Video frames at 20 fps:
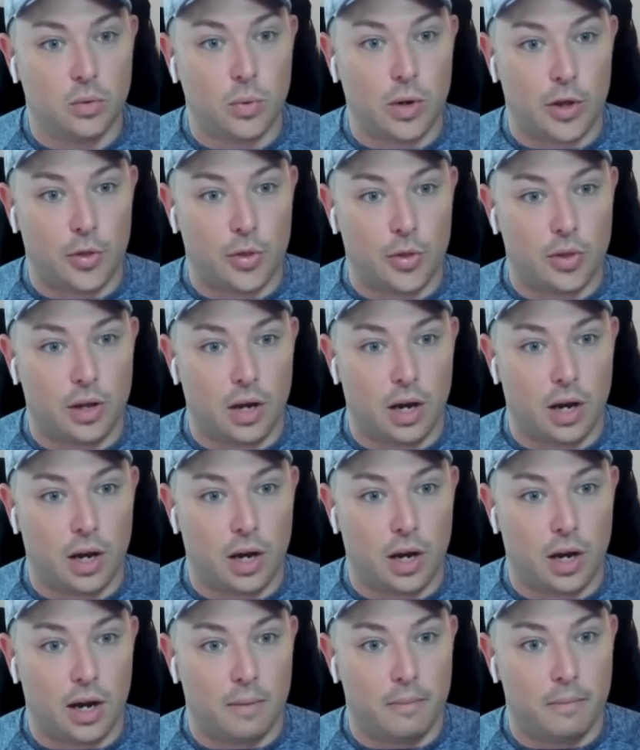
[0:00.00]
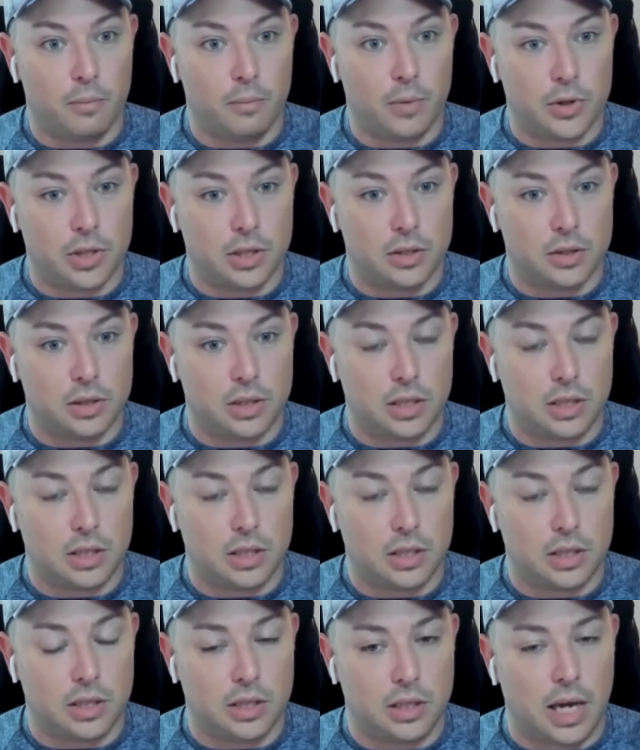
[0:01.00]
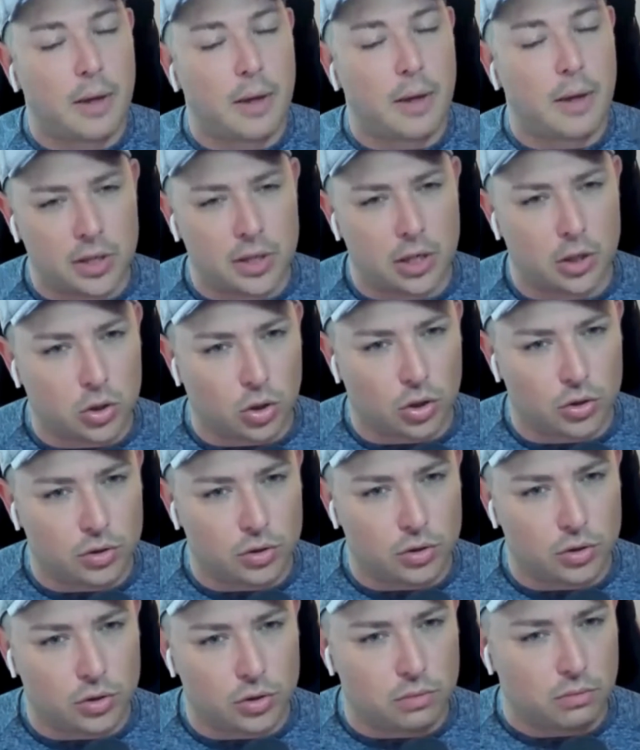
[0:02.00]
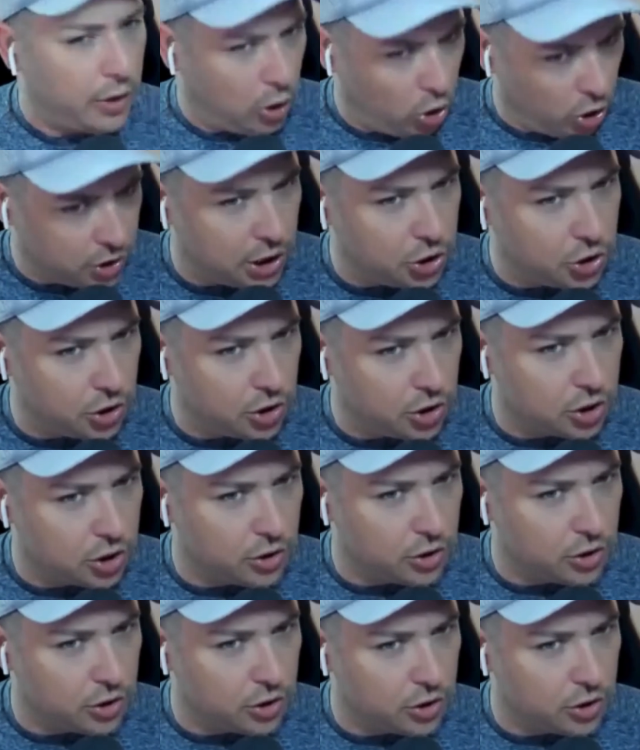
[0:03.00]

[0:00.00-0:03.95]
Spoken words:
with the I think are they called teachers?